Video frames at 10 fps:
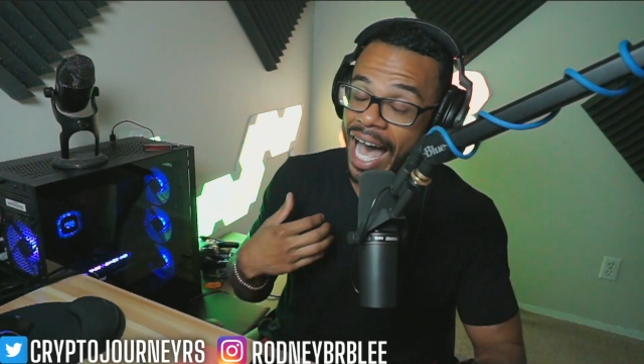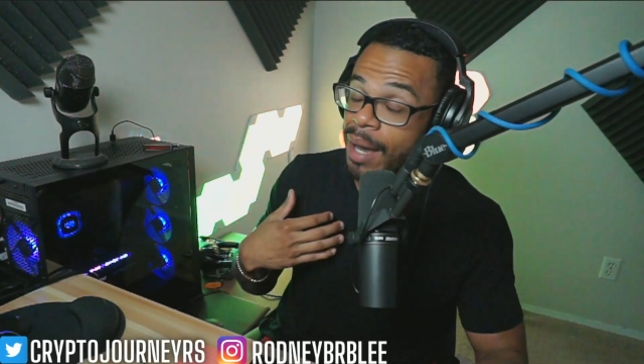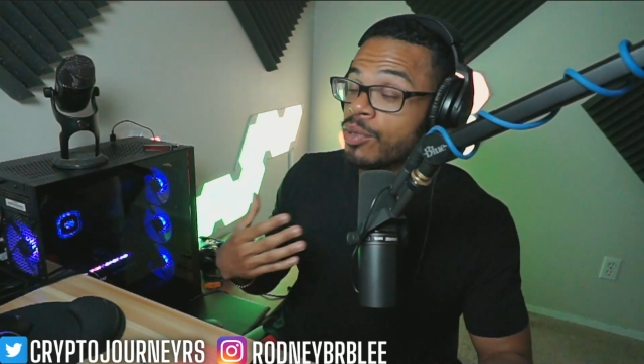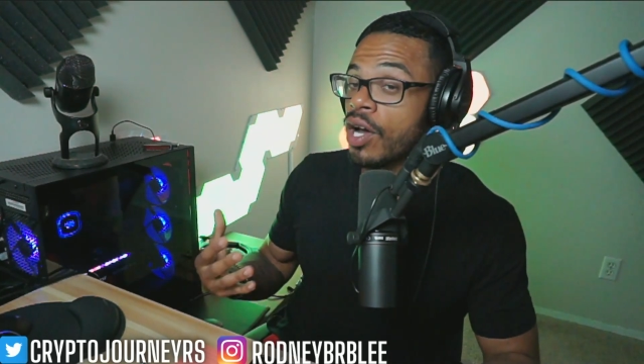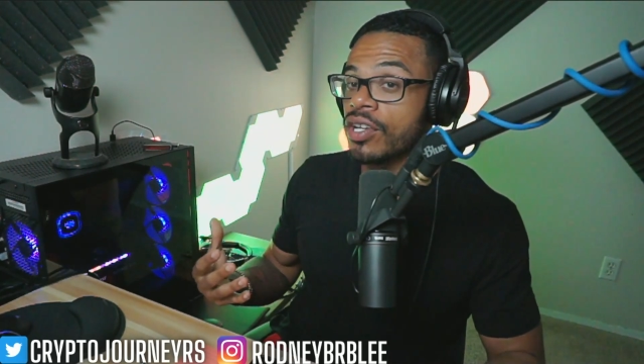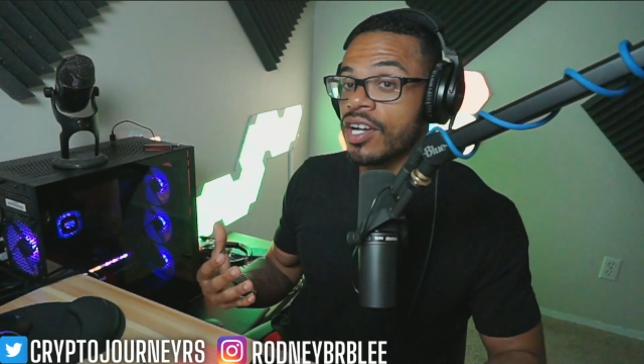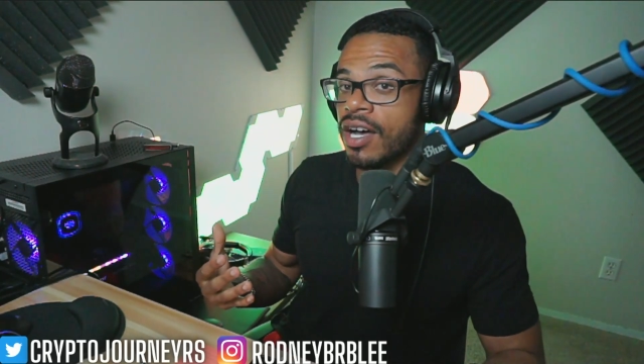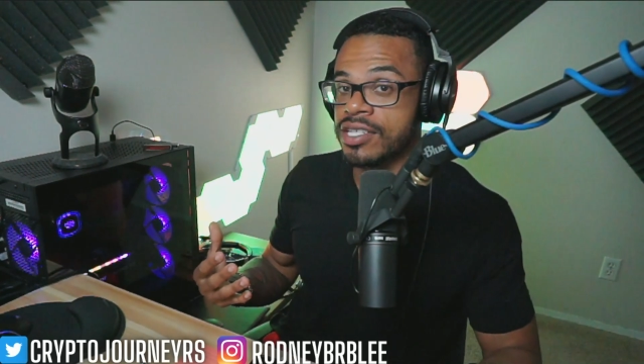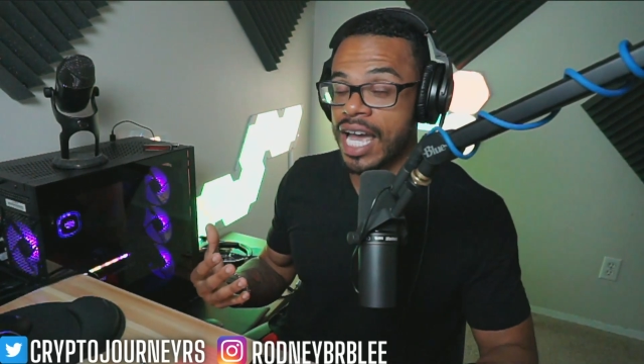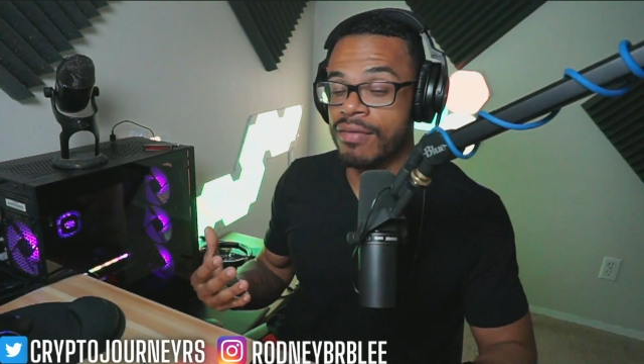I'm dollar
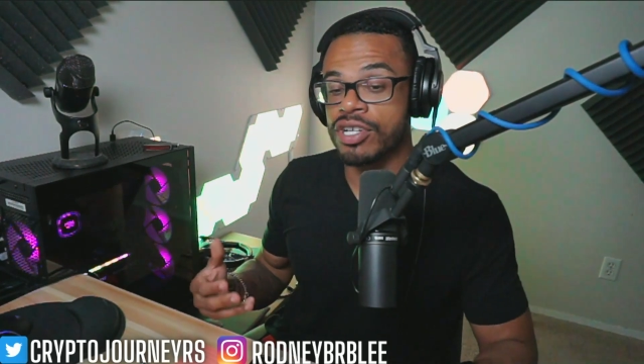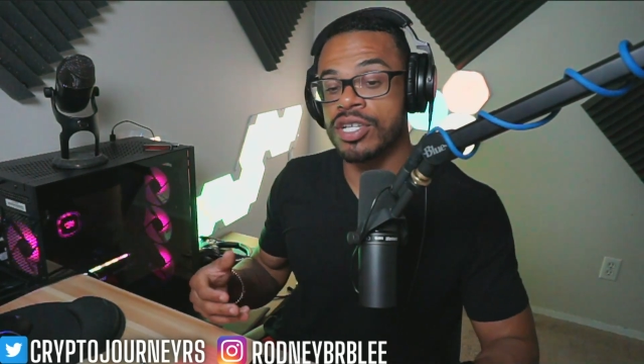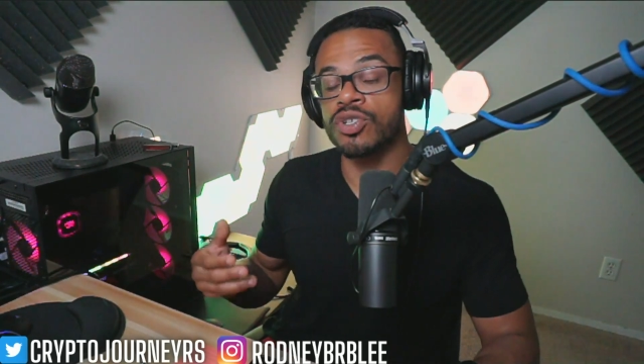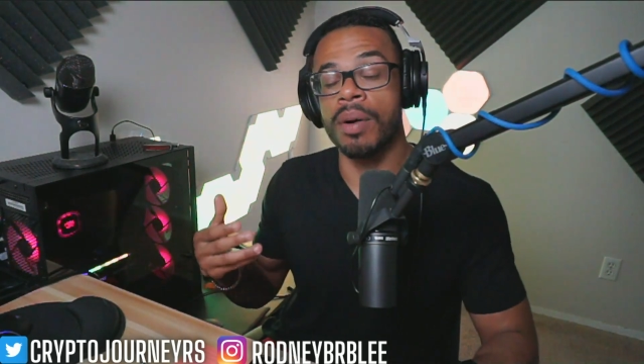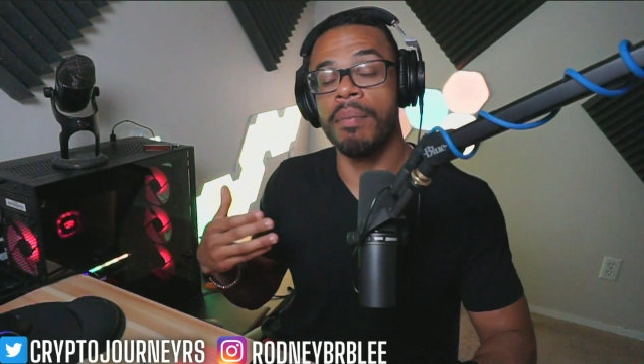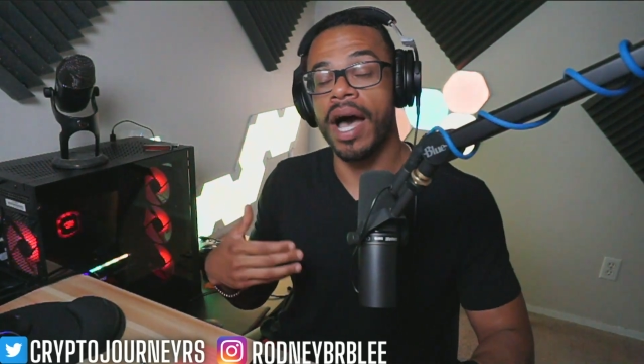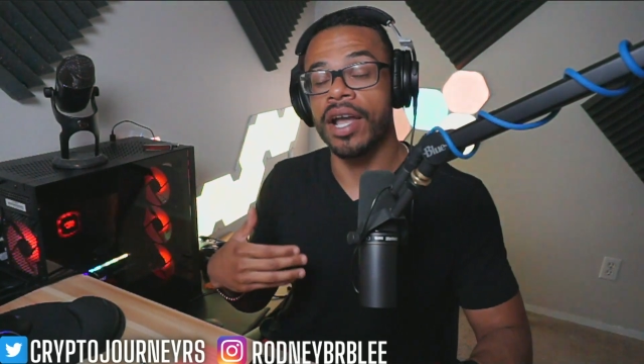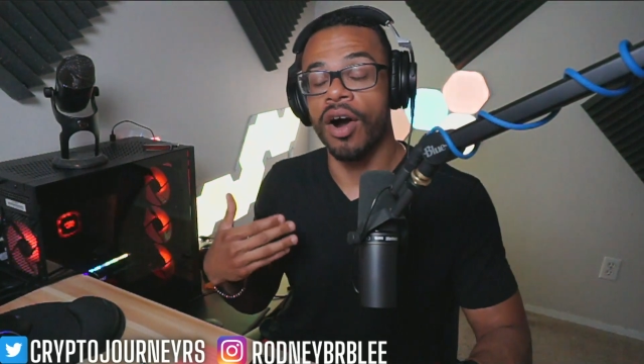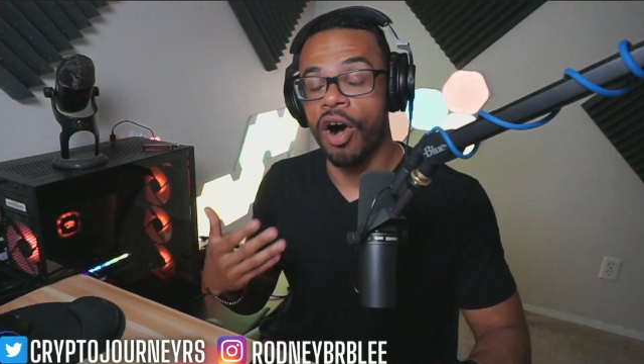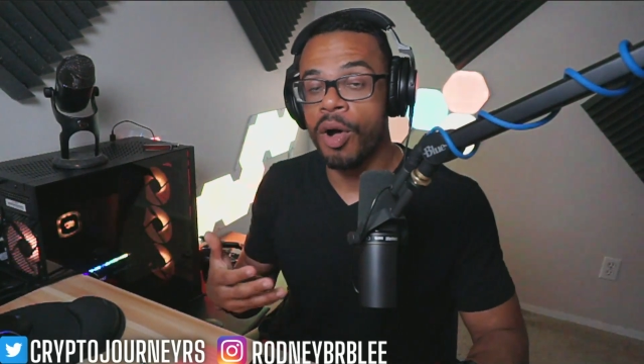cost averaging, so I'm
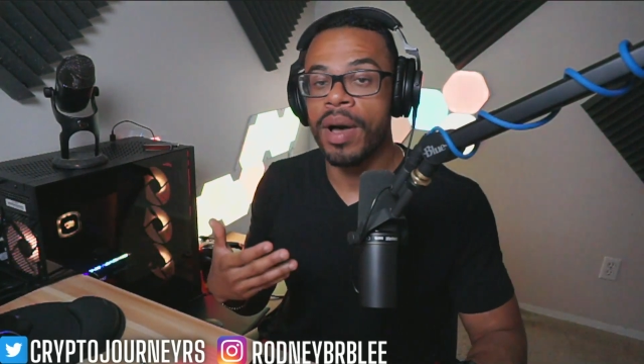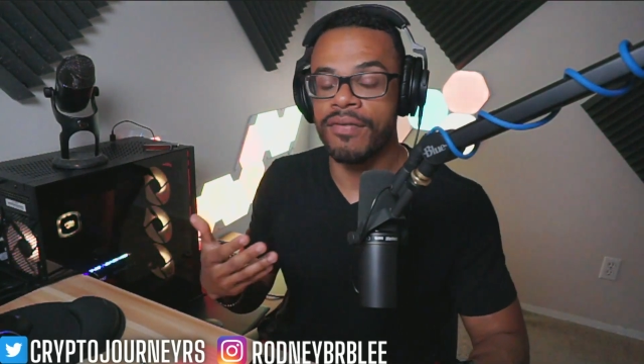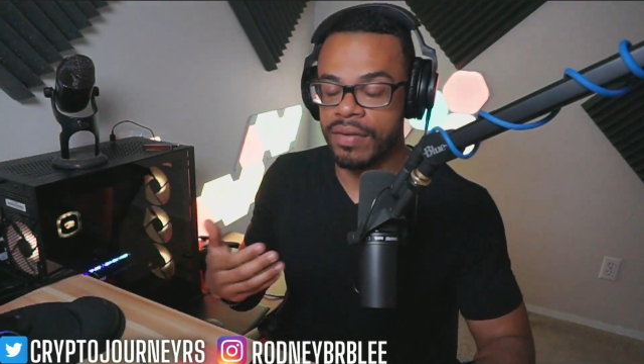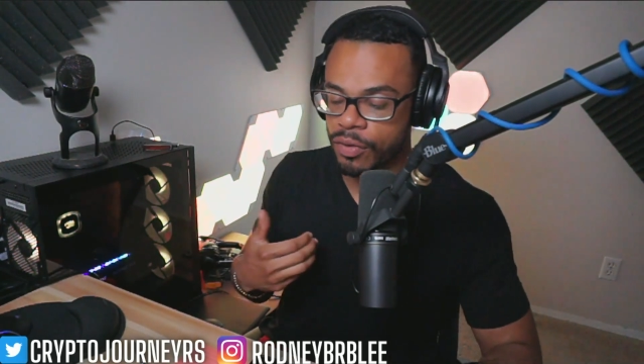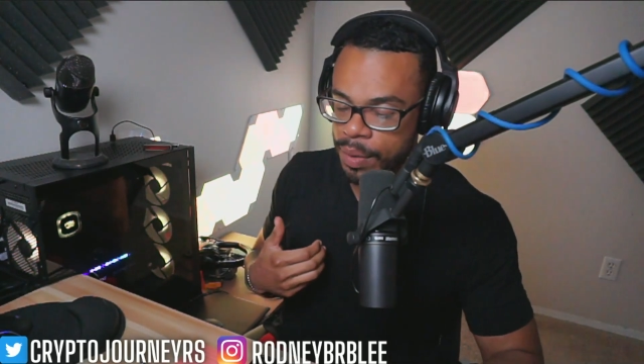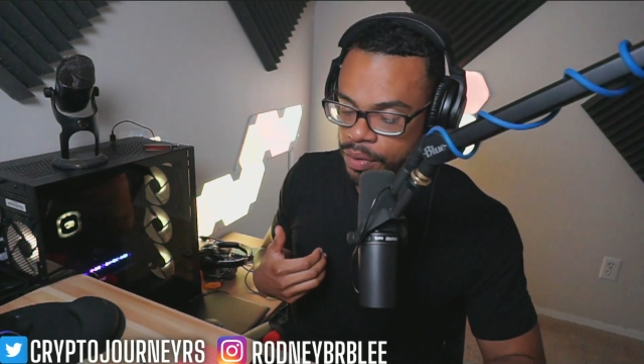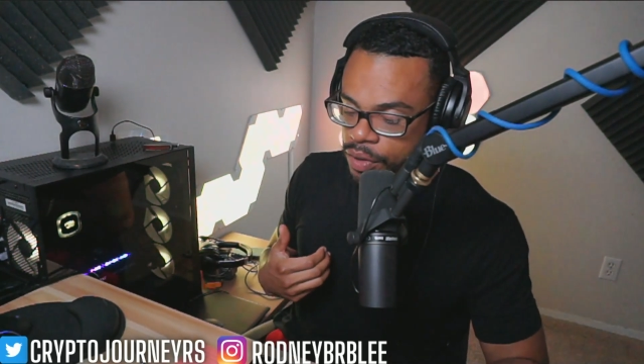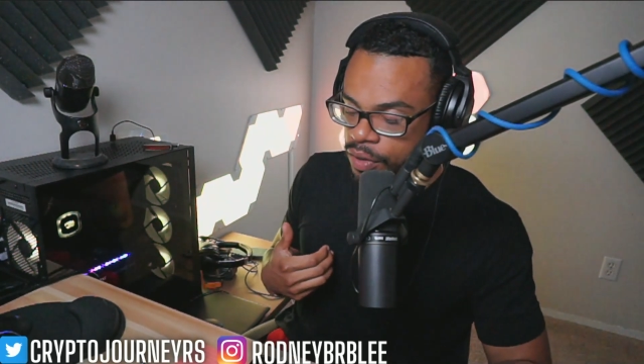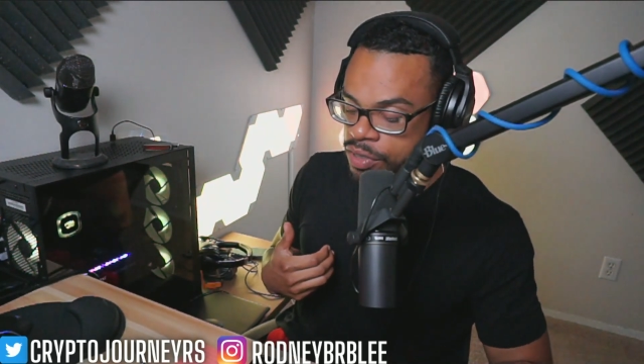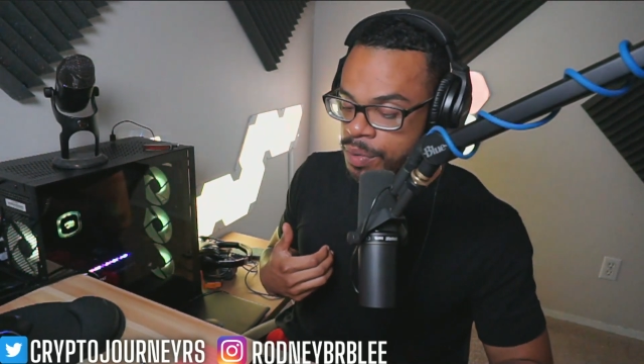buying all my favorite
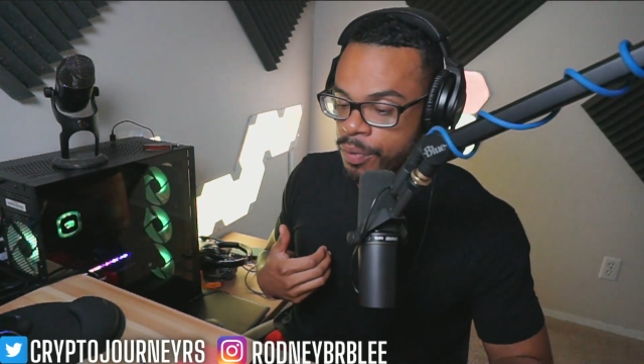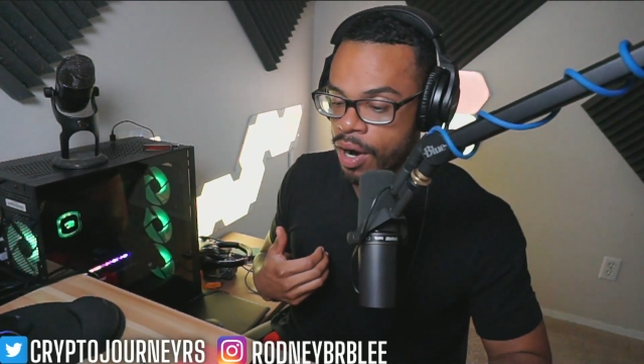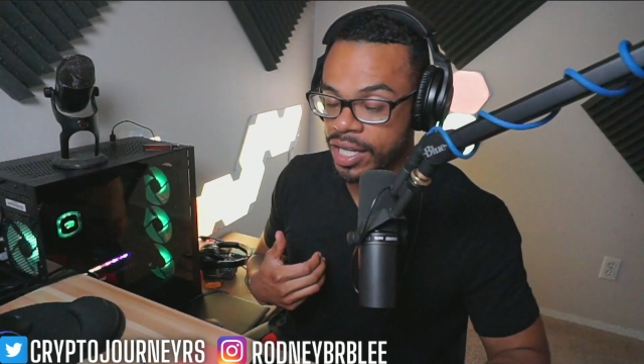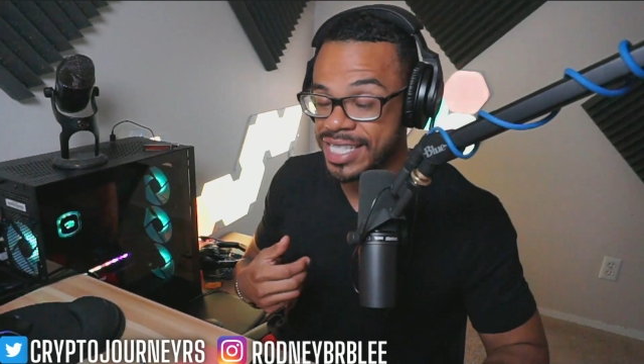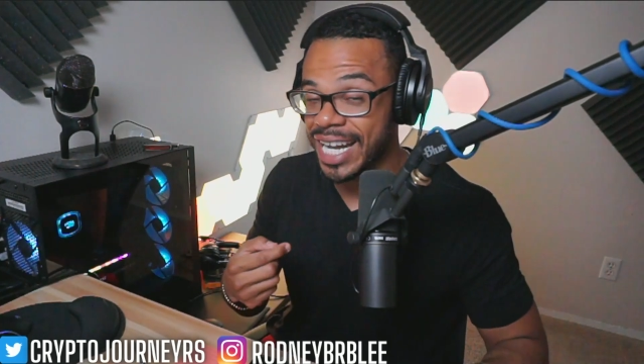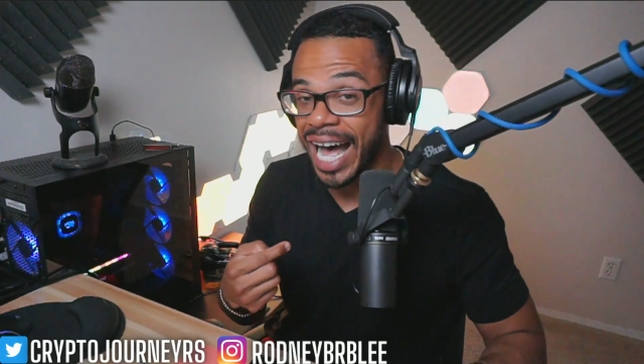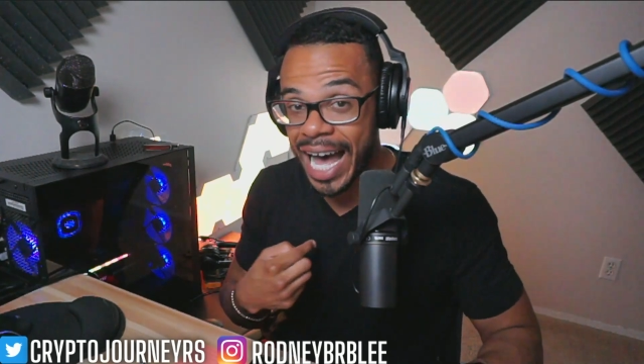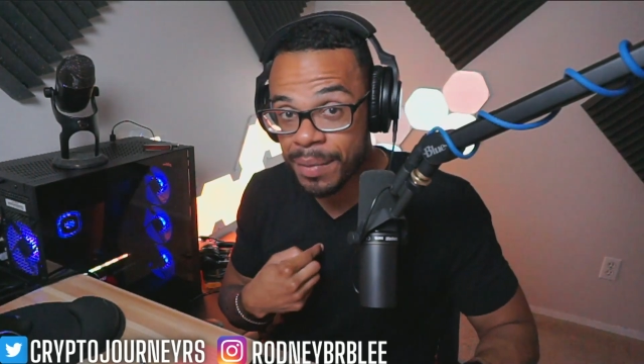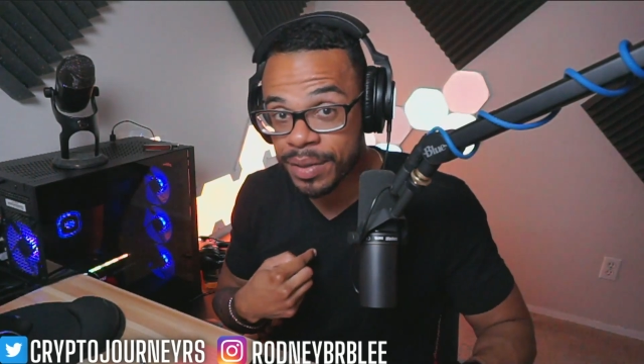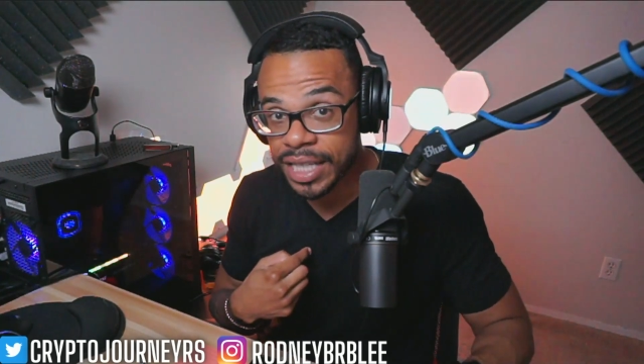cryptocurrency products that
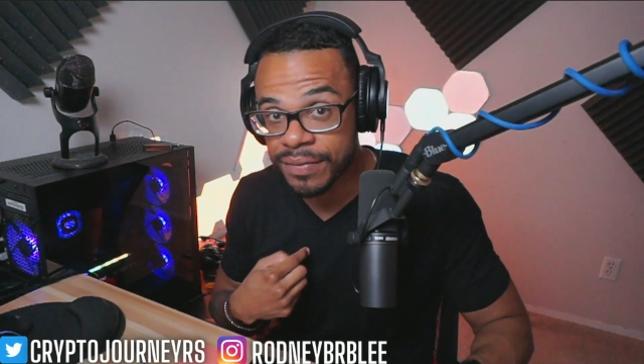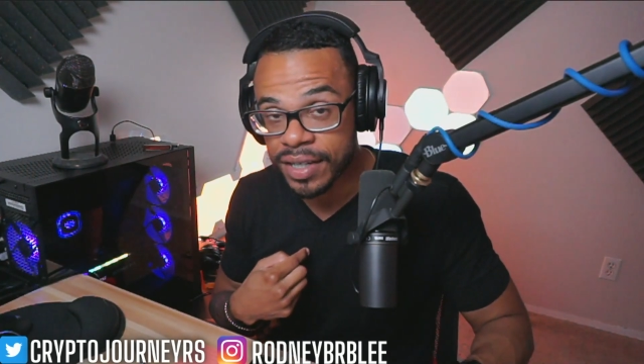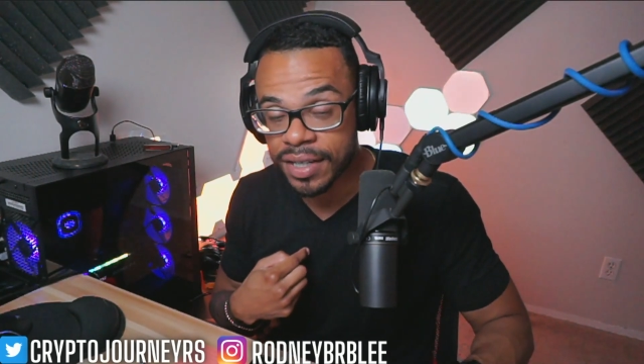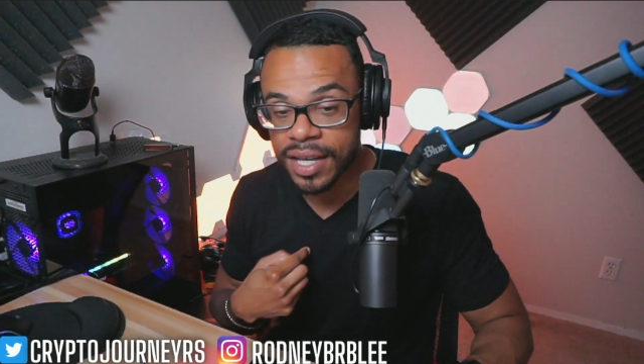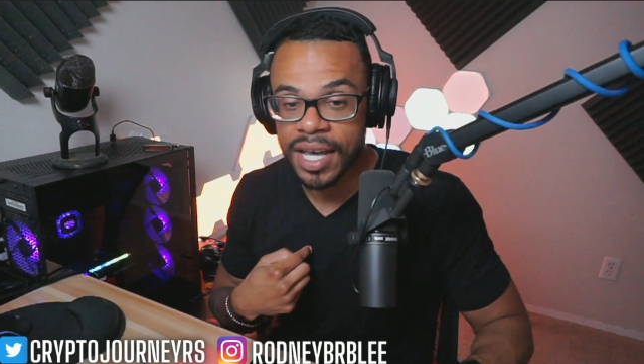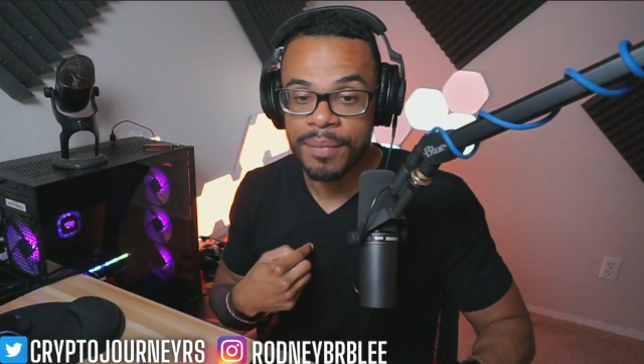I believe in